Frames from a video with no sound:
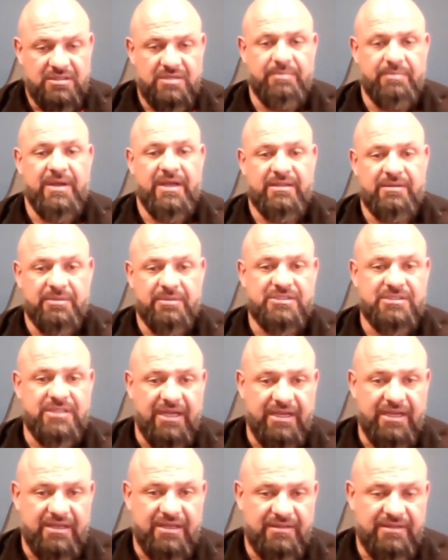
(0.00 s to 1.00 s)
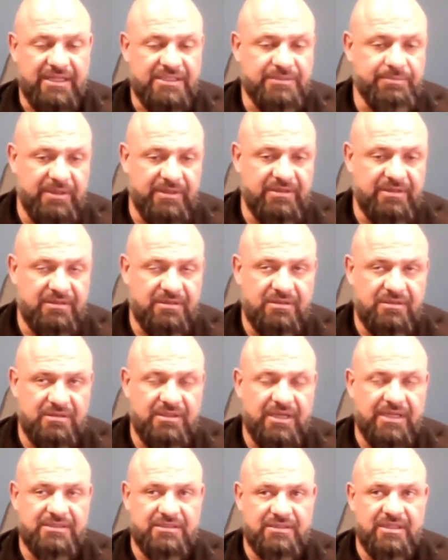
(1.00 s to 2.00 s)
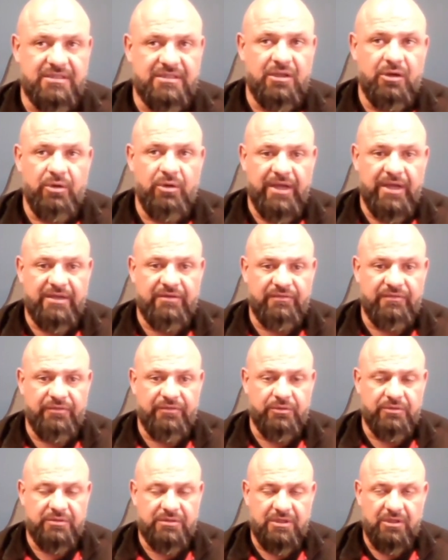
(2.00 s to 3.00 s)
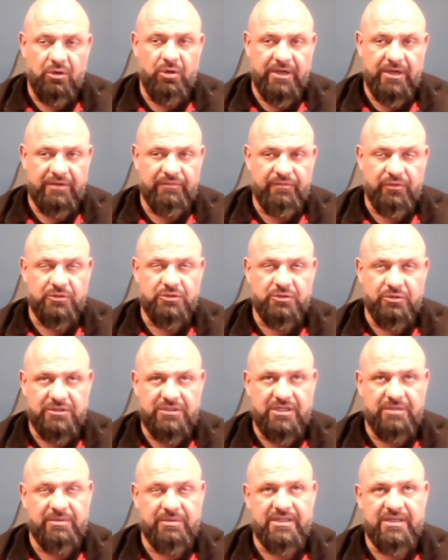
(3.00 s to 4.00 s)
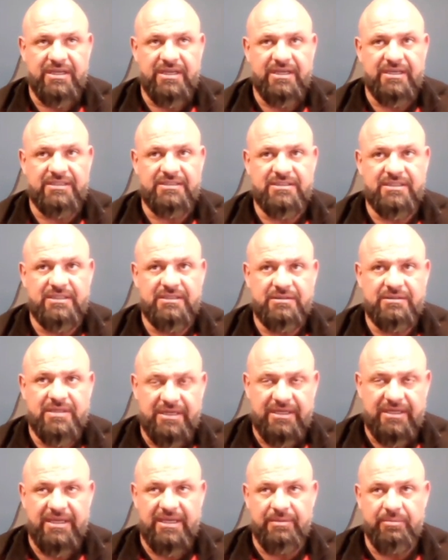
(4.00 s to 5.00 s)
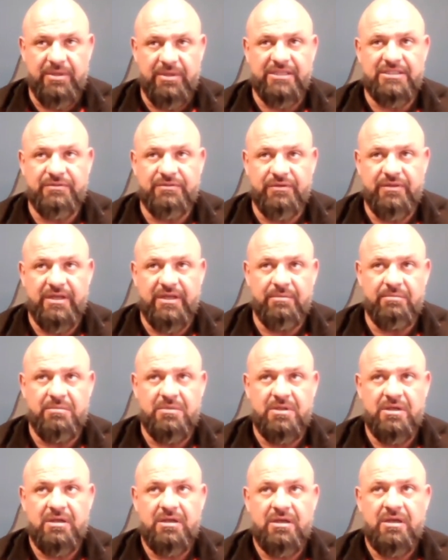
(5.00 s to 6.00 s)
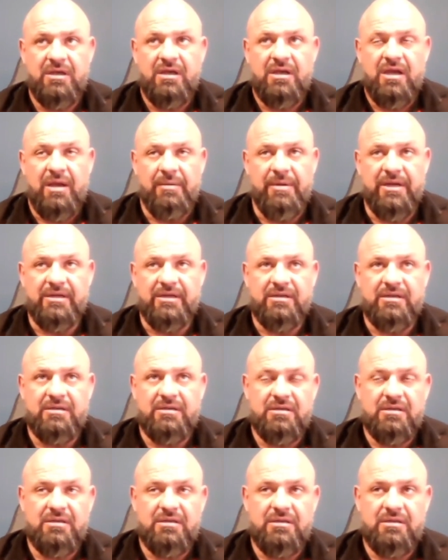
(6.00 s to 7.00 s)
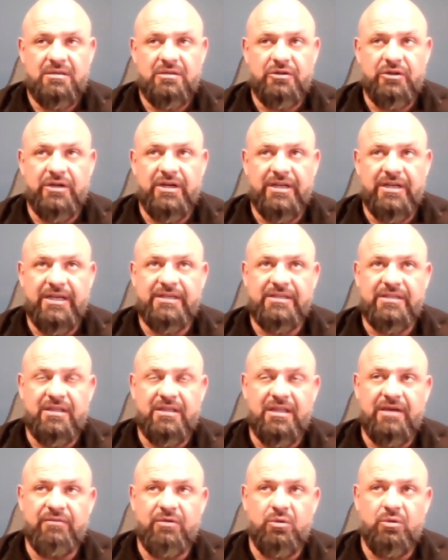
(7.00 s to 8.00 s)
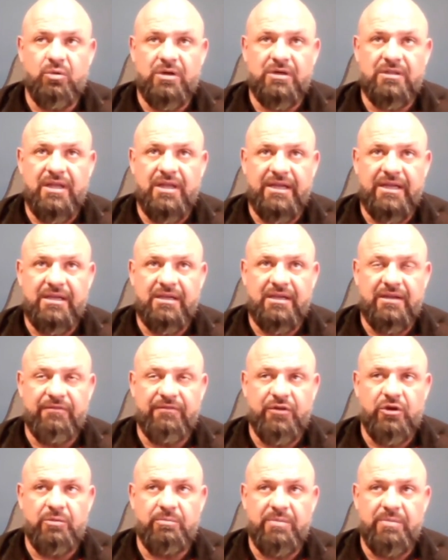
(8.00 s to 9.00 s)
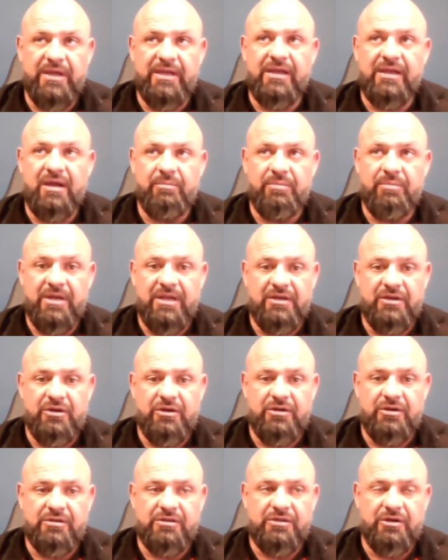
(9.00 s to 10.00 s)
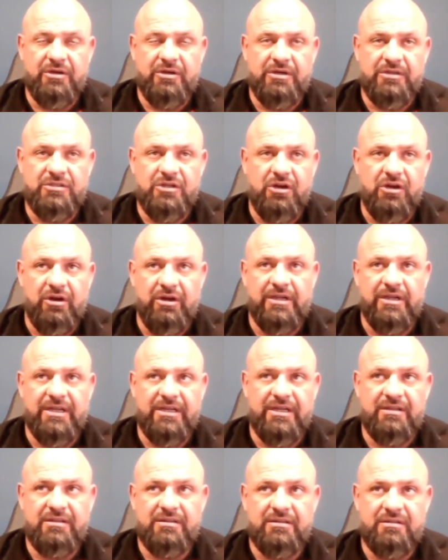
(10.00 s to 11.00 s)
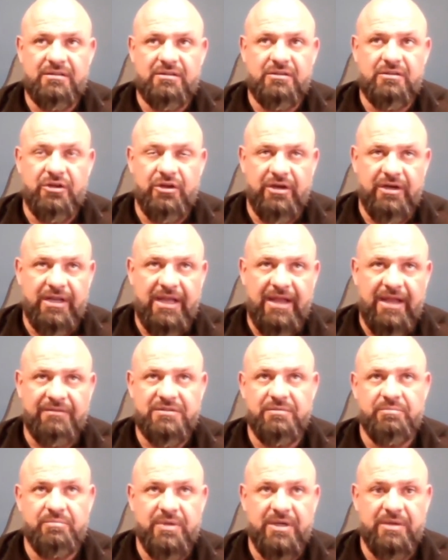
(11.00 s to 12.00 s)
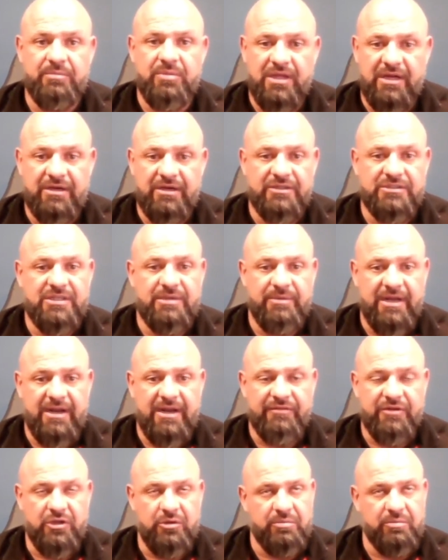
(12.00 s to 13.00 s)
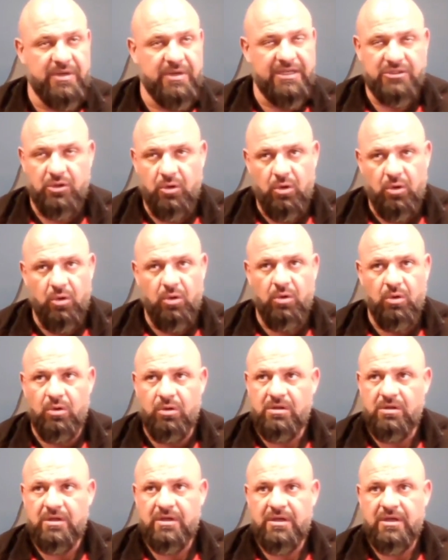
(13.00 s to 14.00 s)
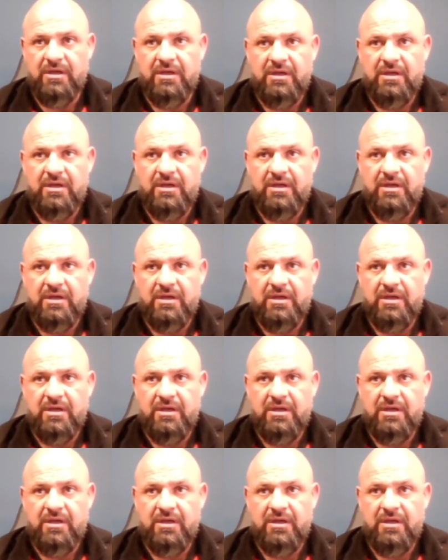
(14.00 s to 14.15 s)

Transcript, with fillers: to make a mistake. And that's been that's the low hanging fruit. The low hanging fruit is always going to be the keys. the key piece for them. I mean, you're going to get to the level where, like, if you're a big company and you're you're a target, you're going to have some big players coming after you. But as a whole,